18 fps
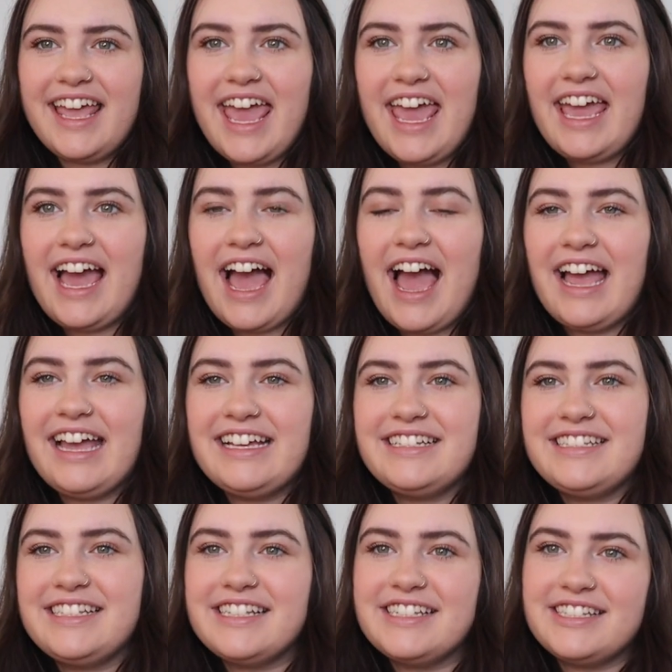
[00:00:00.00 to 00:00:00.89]
Hey
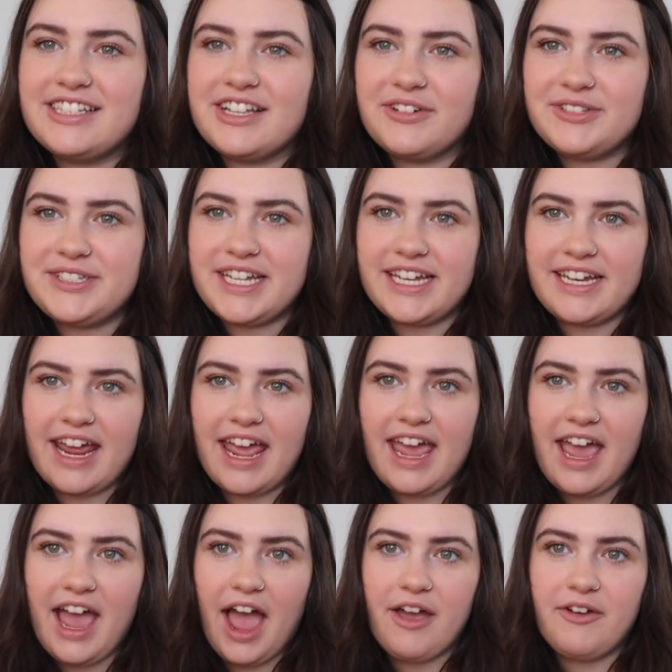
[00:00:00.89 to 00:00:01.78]
guys, so
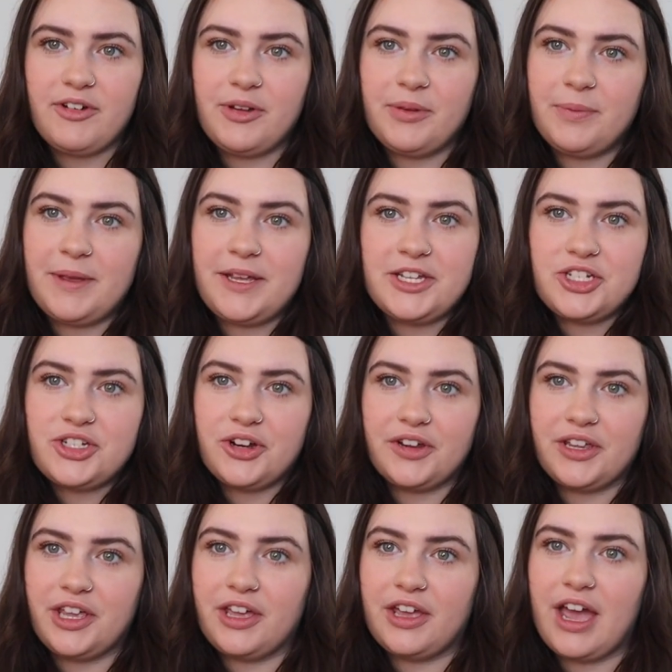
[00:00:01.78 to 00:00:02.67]
today I will be
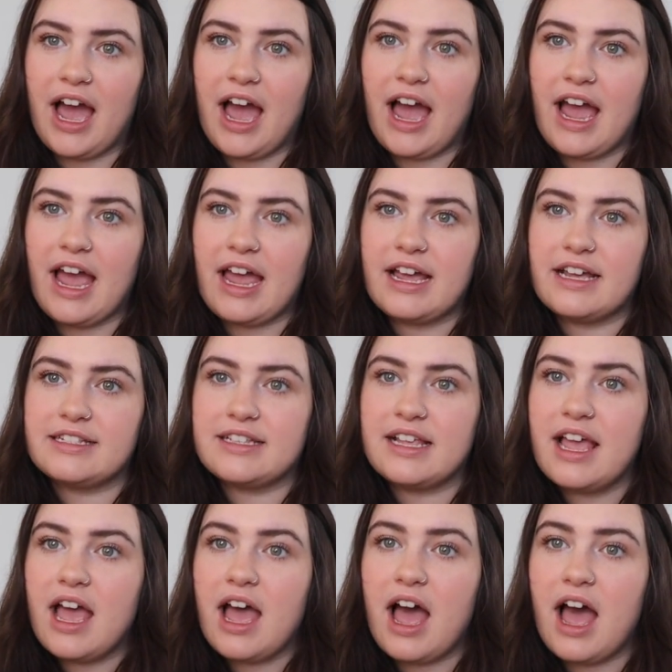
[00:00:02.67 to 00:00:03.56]
showing you
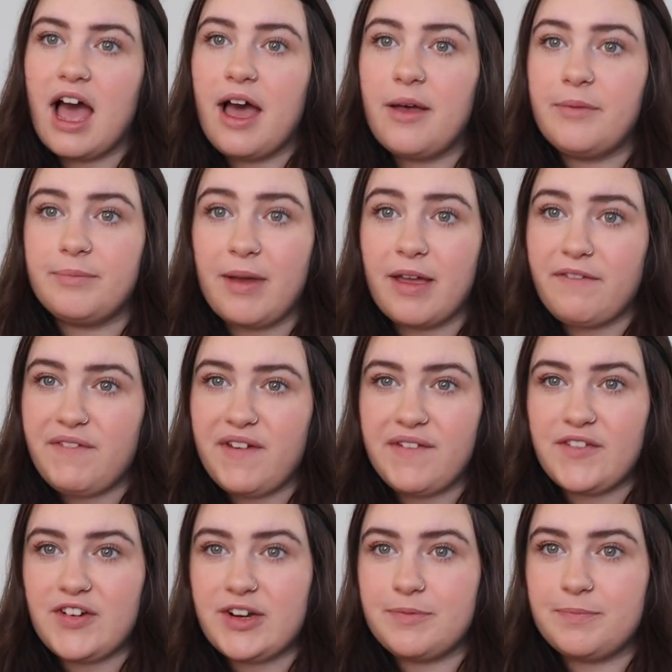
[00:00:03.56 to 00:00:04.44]
guys my
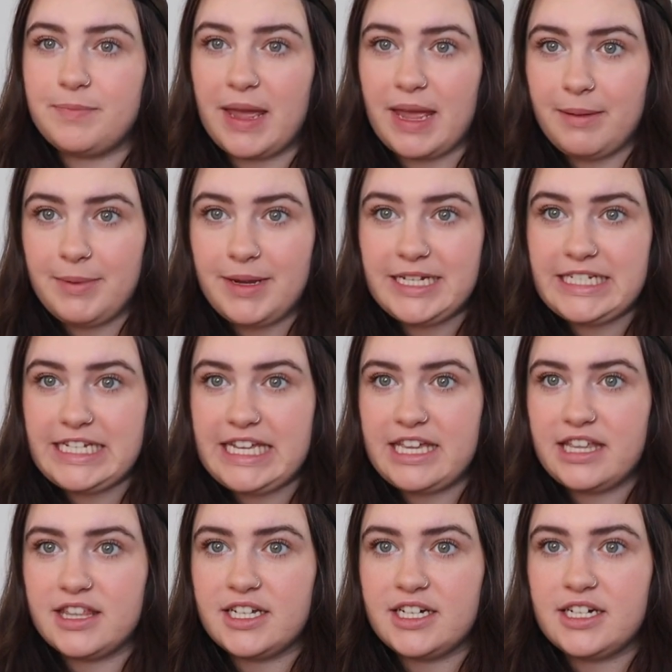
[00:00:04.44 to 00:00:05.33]
favorite baby
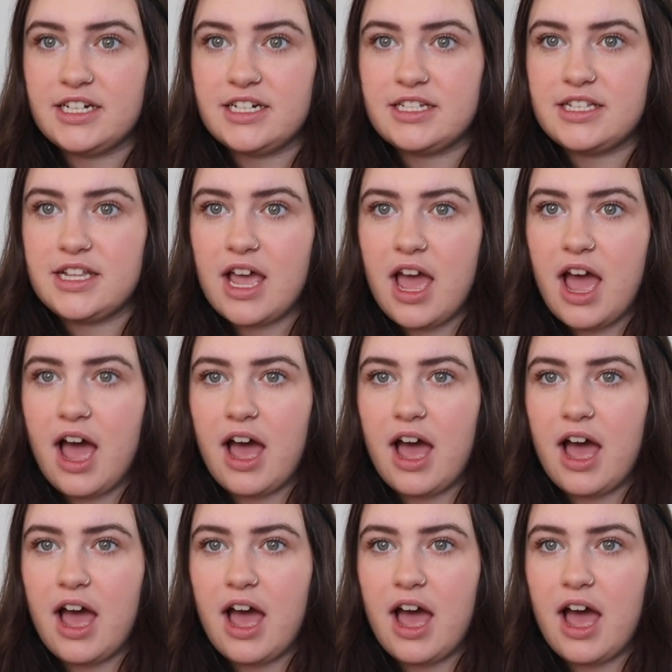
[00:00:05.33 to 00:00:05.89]
teethers.